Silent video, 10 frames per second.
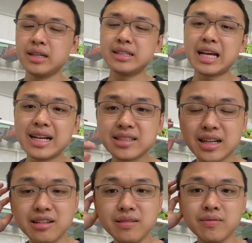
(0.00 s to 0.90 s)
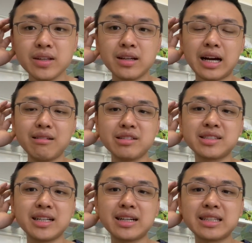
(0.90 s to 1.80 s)
In SL, I would
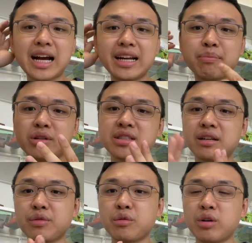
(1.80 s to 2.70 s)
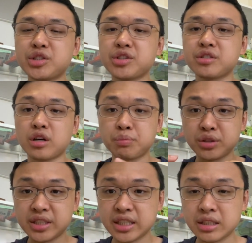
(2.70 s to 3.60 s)
say that 90% of the questions are
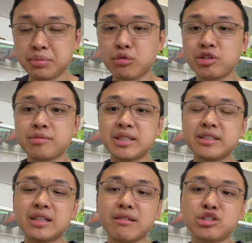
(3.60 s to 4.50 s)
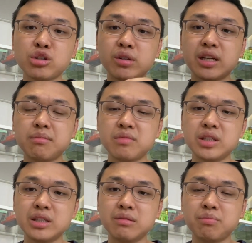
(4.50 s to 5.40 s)
predictable, which means they have shown up
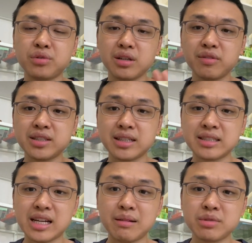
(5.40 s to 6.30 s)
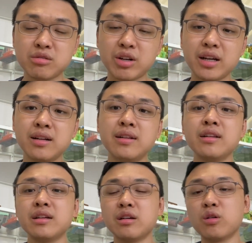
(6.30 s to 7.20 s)
in previous exams, right?
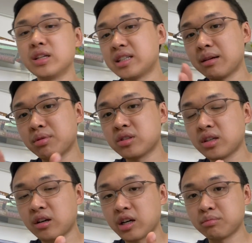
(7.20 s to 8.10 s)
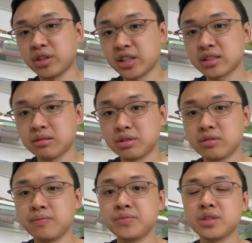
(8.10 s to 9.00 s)
Only 10% are unpredictable,
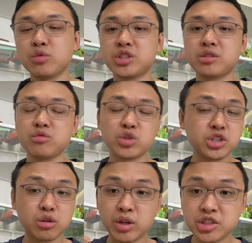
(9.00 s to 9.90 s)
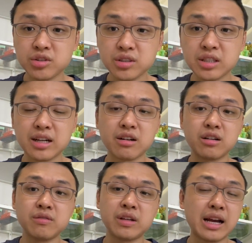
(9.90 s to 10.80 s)
which are questions
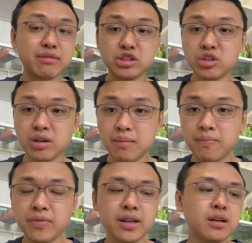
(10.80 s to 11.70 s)
that haven't showed up.